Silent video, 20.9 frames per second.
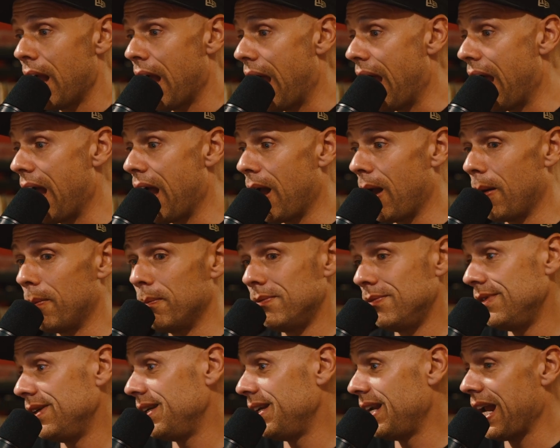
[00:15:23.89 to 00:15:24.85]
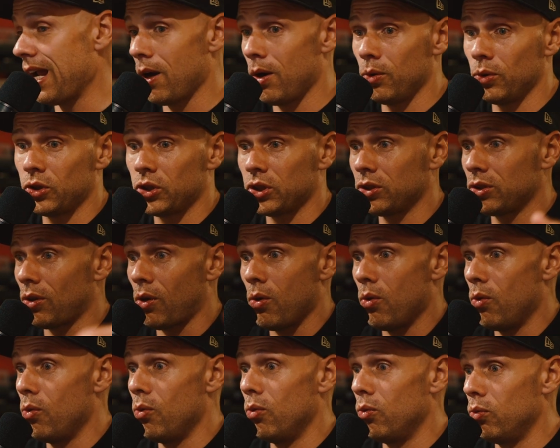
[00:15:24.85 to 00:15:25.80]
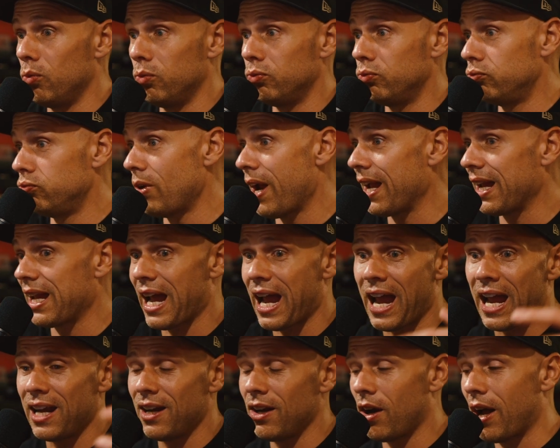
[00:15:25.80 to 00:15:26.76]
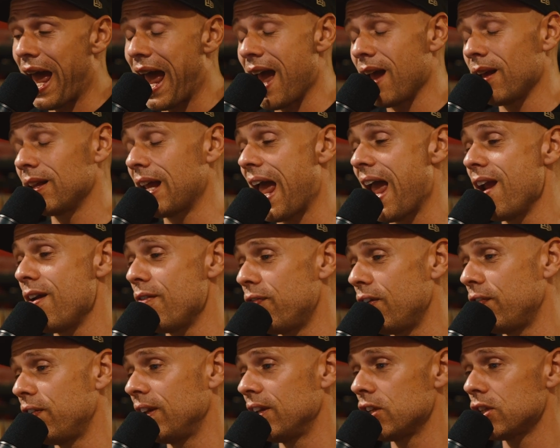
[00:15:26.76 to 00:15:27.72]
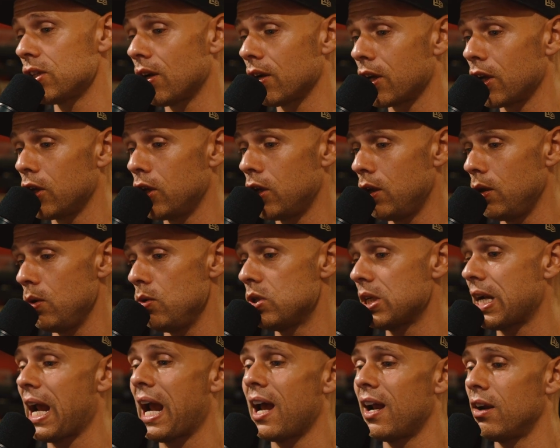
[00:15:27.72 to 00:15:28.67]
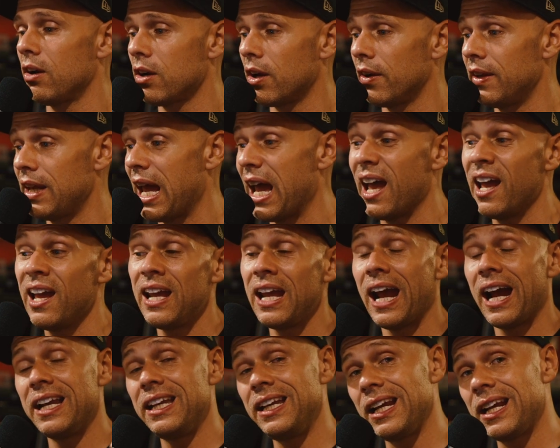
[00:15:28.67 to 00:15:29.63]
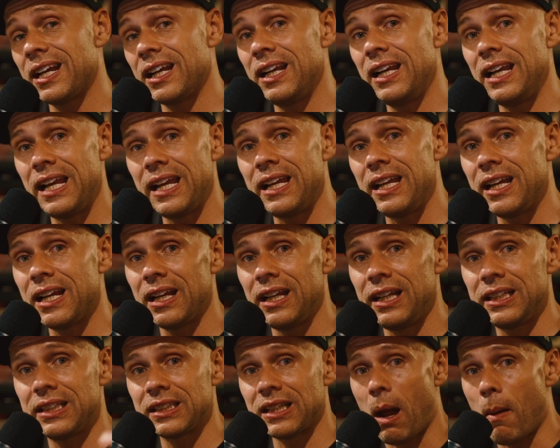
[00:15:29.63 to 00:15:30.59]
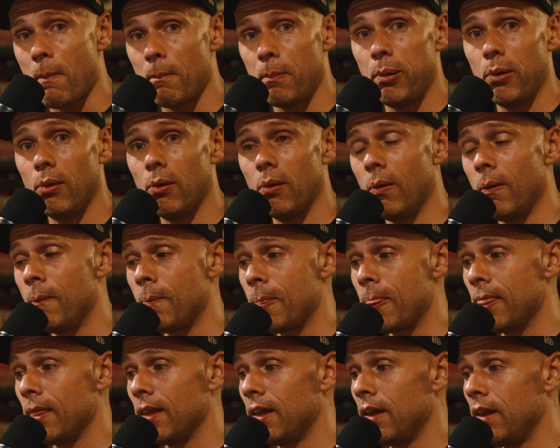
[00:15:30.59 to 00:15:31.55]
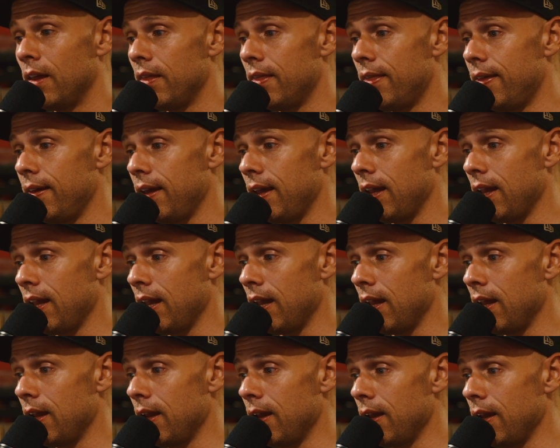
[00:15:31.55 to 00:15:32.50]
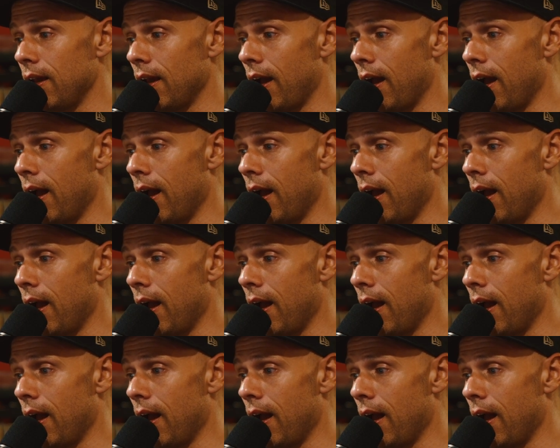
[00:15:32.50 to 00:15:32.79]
neo soul, reggae, like everything. There's like a huge catalog on there, and you can legally sample the